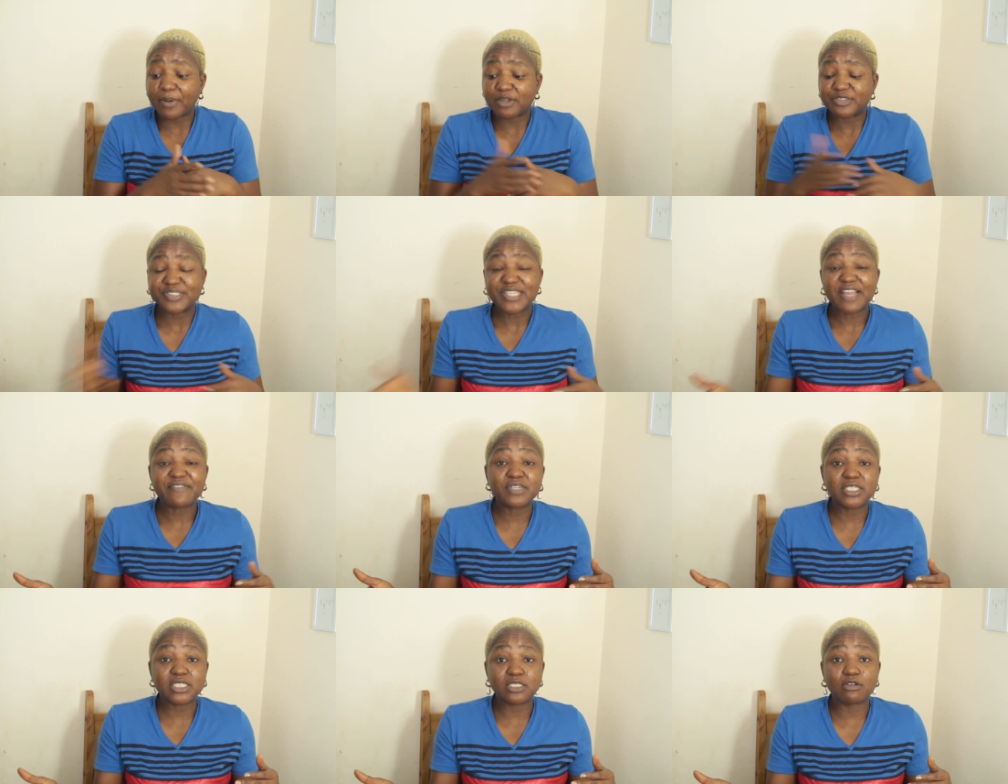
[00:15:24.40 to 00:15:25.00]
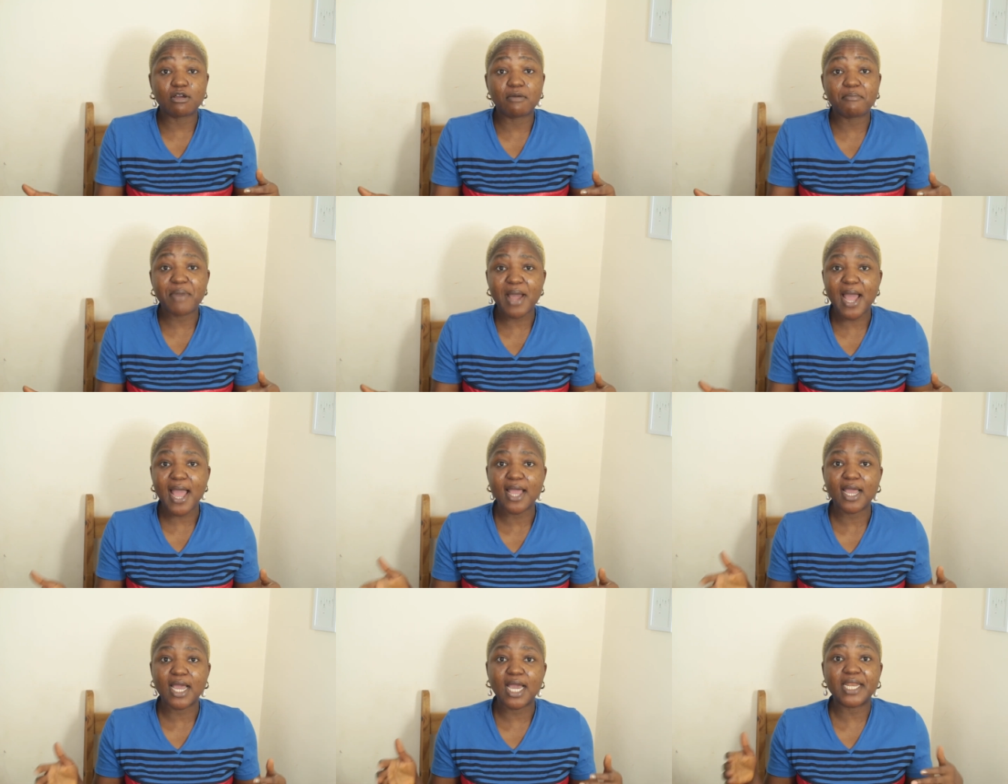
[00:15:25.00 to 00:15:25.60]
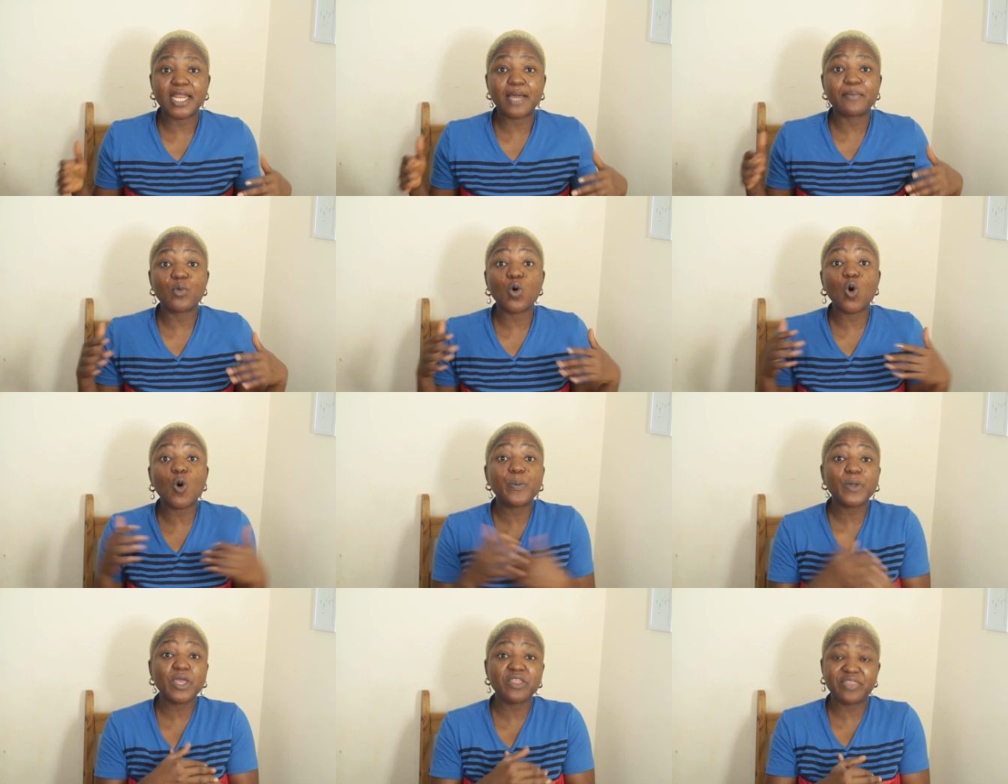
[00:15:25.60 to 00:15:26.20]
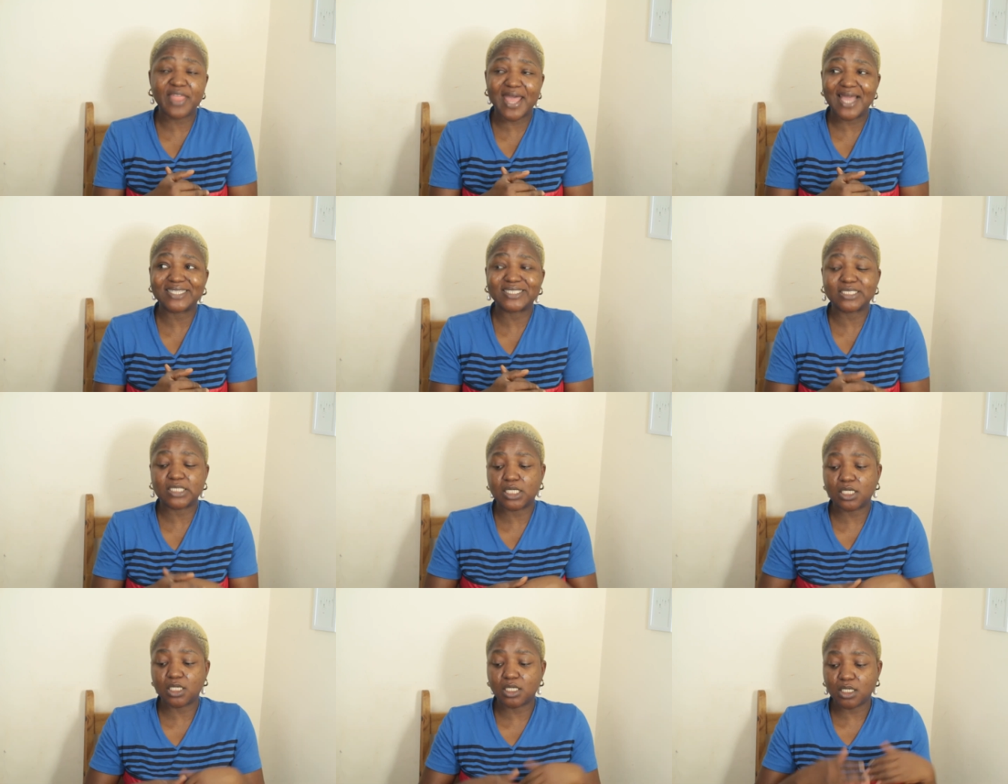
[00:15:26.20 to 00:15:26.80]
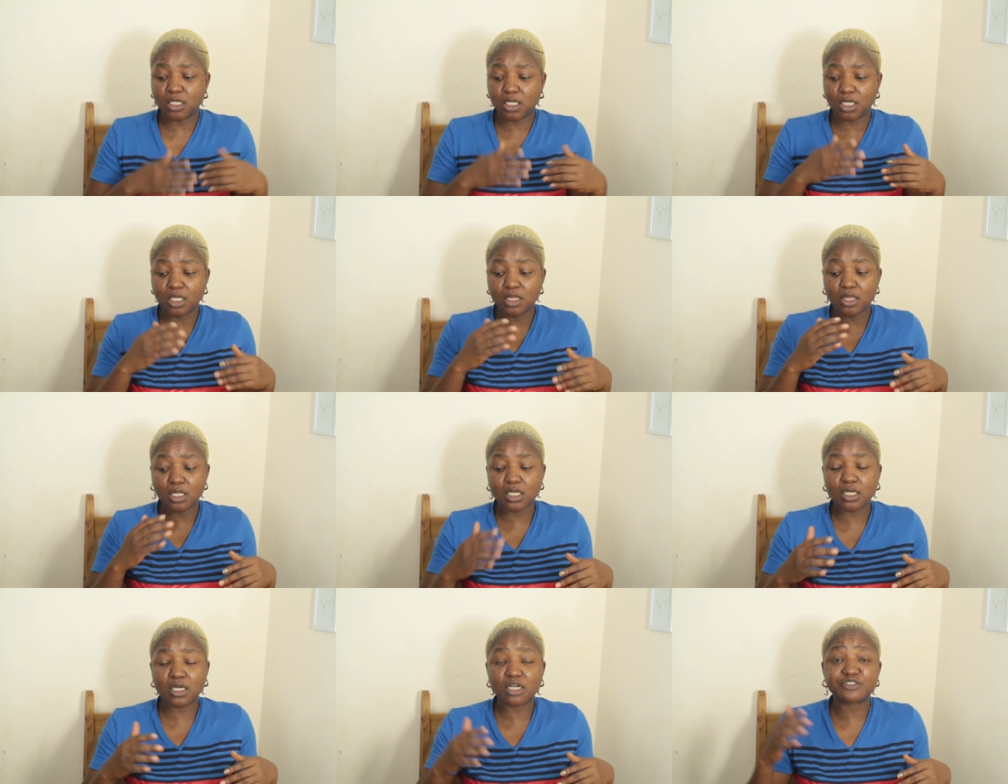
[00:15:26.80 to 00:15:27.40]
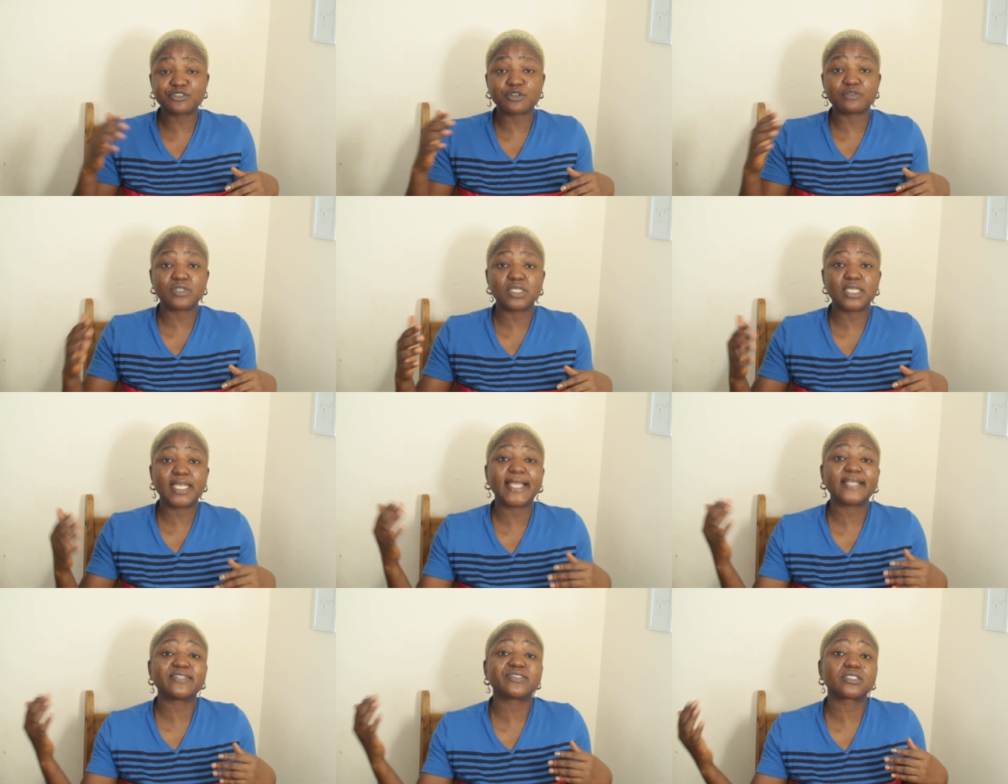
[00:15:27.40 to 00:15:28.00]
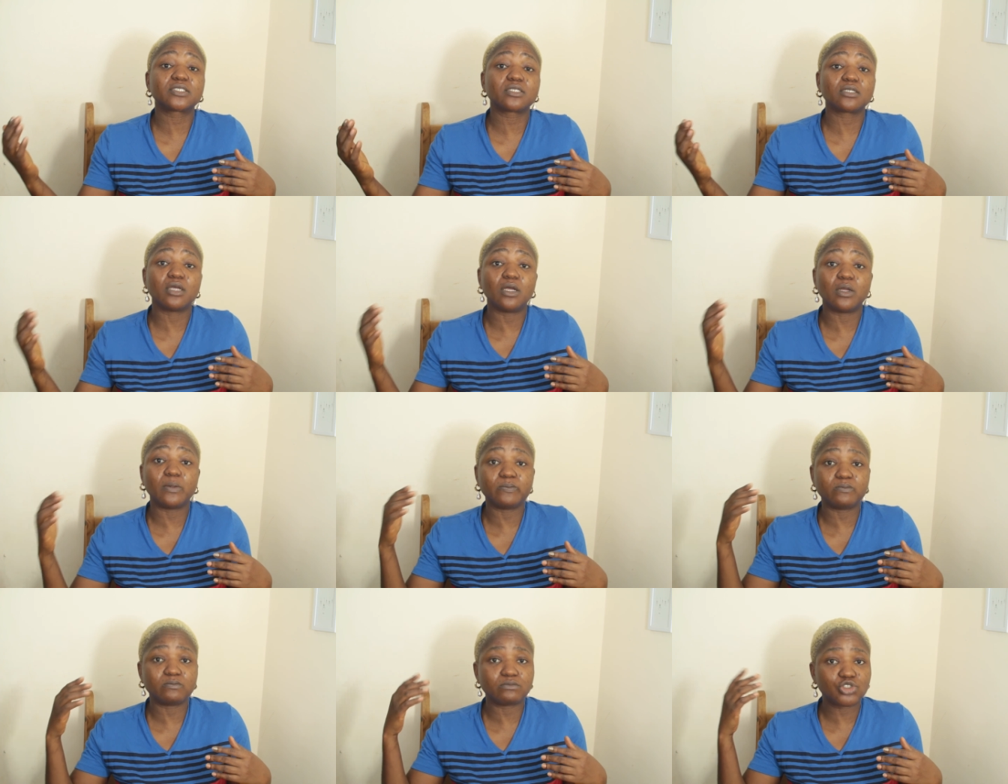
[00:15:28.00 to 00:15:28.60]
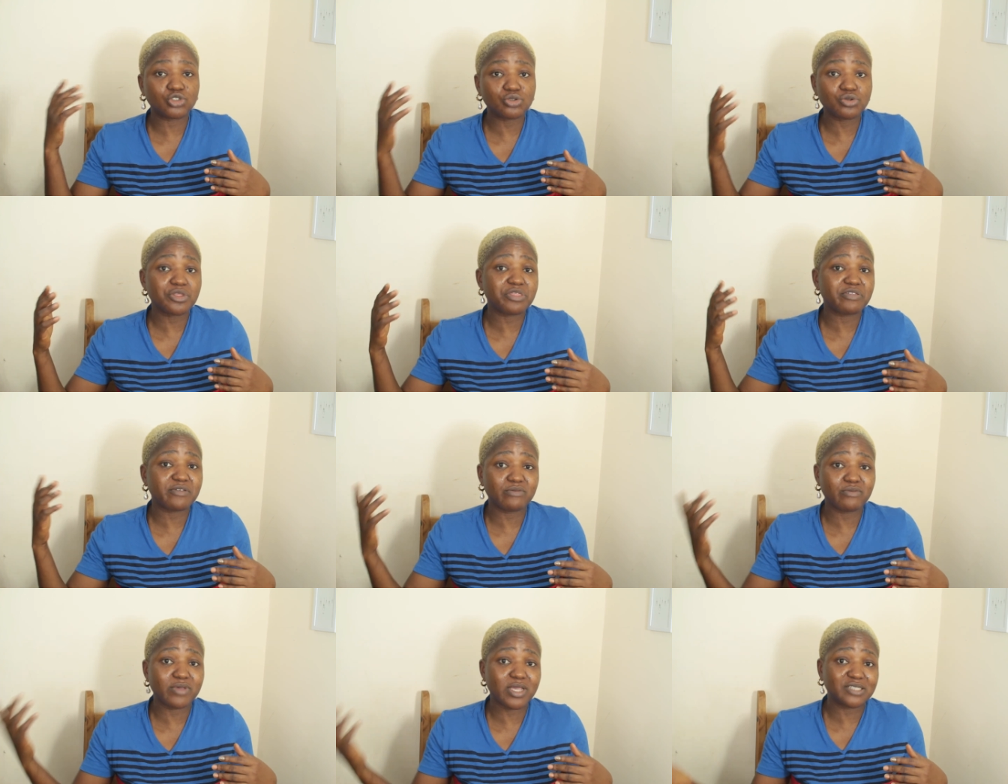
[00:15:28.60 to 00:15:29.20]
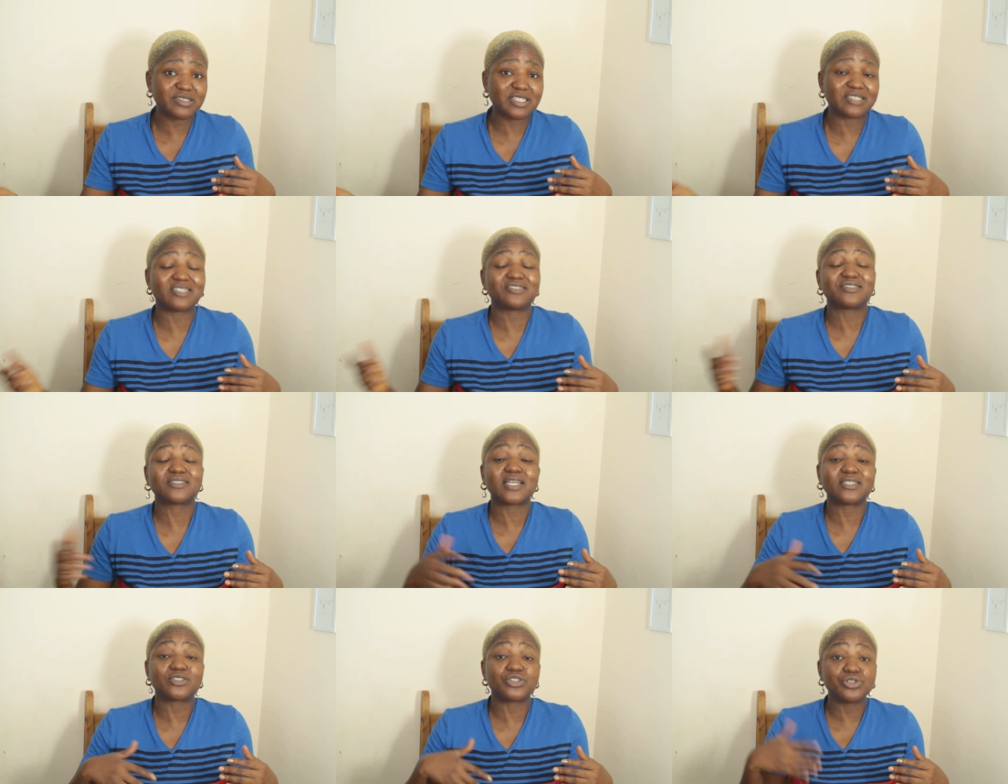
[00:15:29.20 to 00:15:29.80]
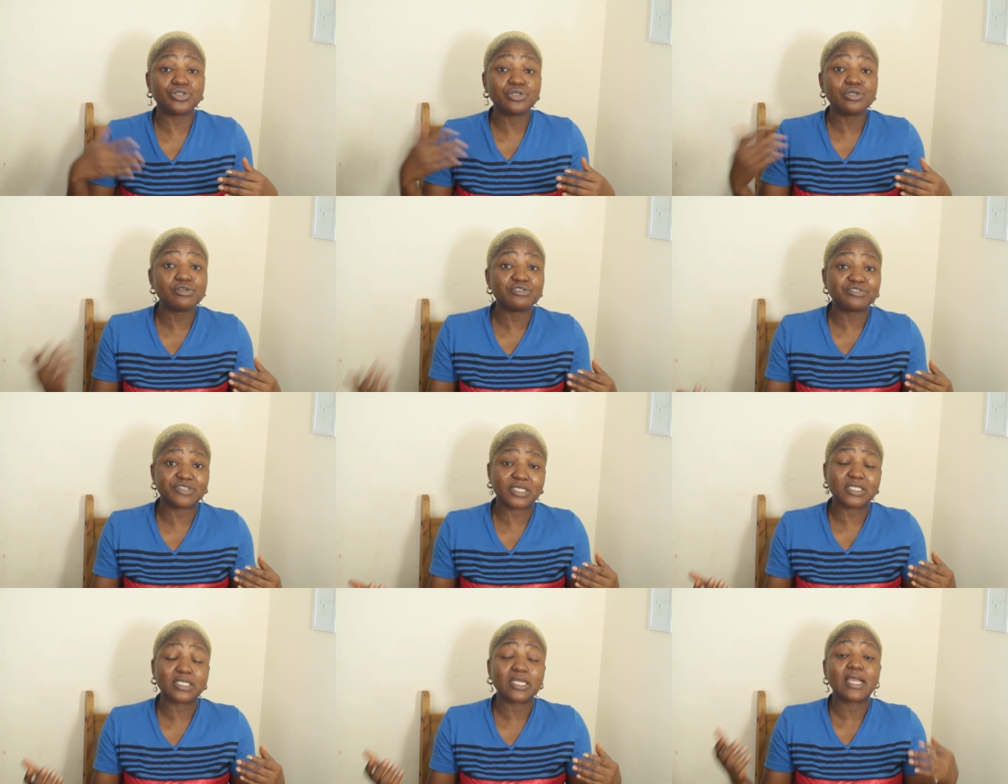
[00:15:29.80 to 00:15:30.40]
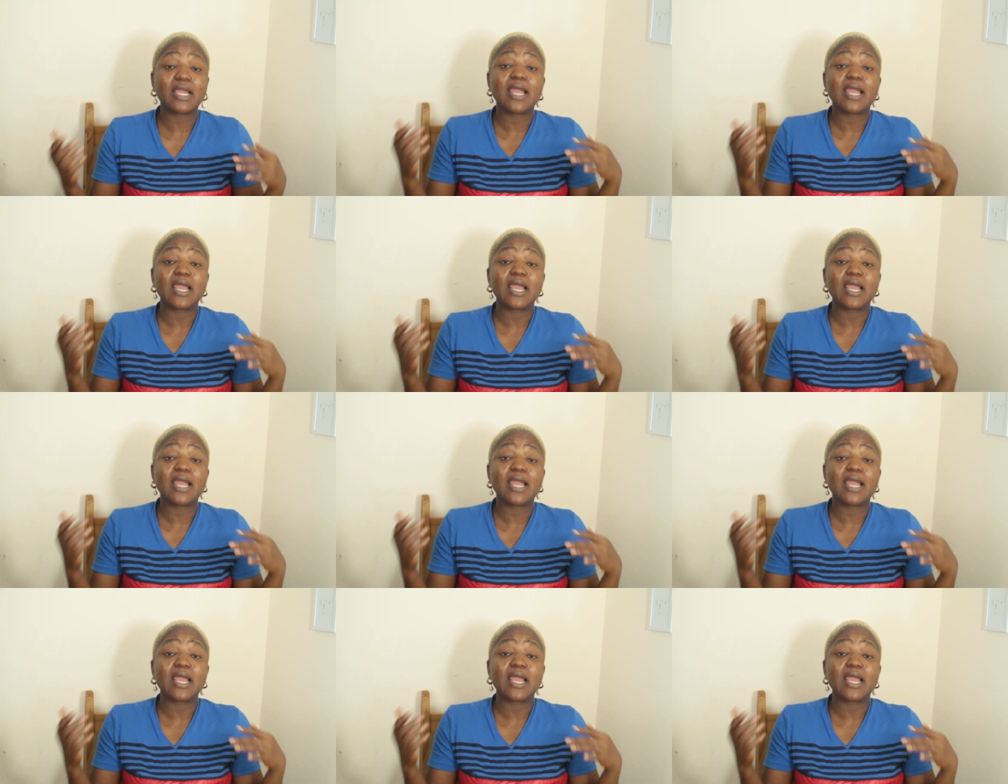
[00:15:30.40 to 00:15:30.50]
7 in number, and I'm hoping that in the course of the next 2-3 weeks, as I start to use it,